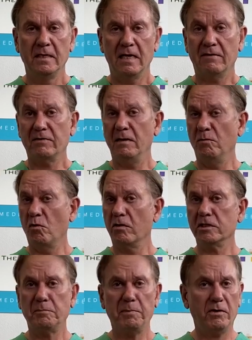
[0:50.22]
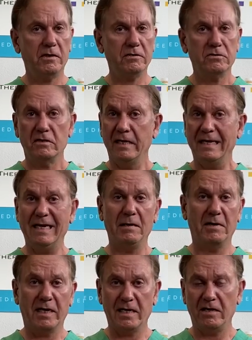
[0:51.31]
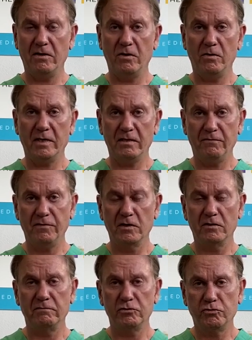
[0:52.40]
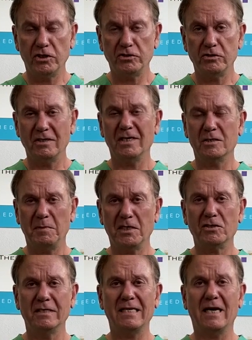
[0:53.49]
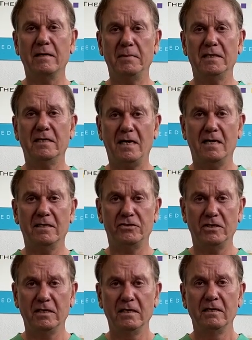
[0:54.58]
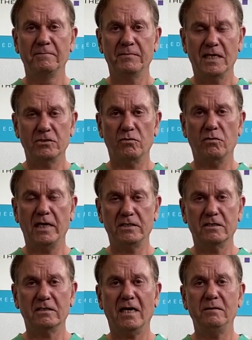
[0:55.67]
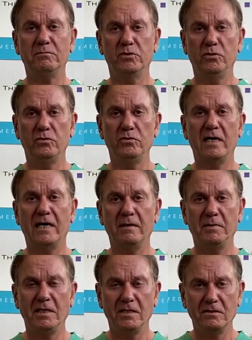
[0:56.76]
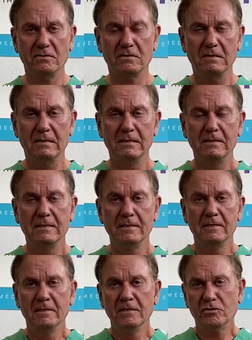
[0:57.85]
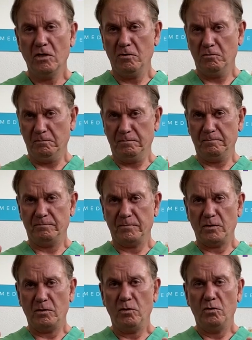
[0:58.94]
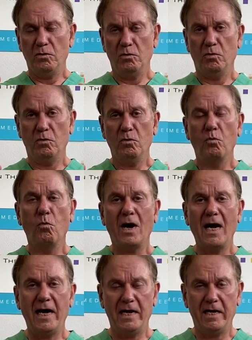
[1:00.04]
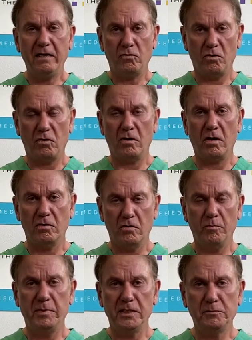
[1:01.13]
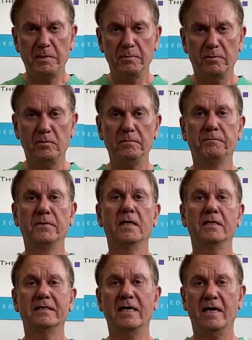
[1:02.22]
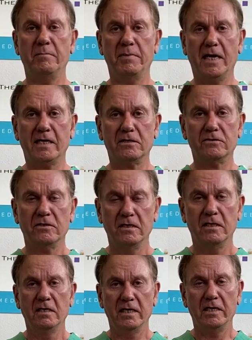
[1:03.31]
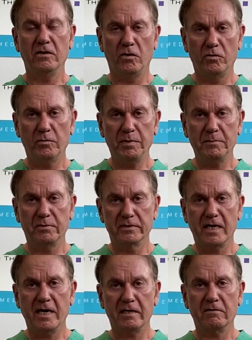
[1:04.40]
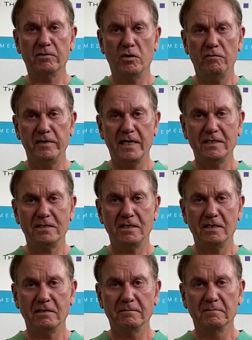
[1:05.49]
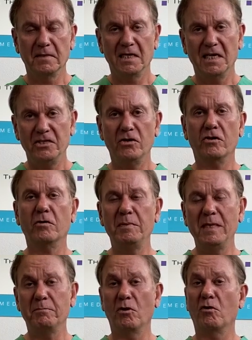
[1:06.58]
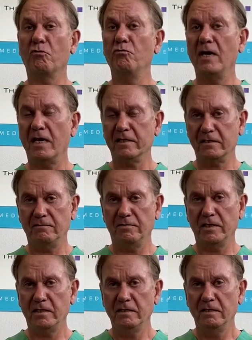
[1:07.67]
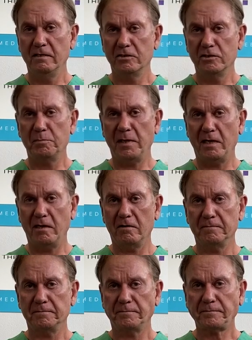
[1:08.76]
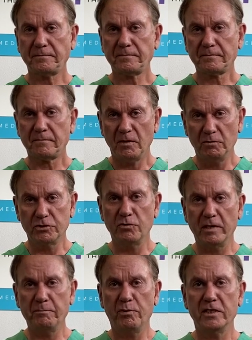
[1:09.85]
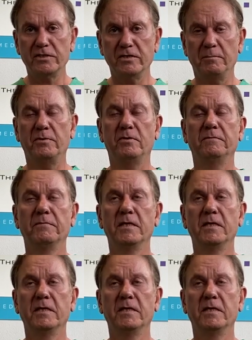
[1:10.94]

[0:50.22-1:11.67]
I've gotten more experience than anybody I know in the field of nutrition and especially diabetology as it relates to type 2 diabetes. So, why are obese people, diabetics, and older people dying of COVID-19? And younger people are relatively spared. Well, it's really pretty simple.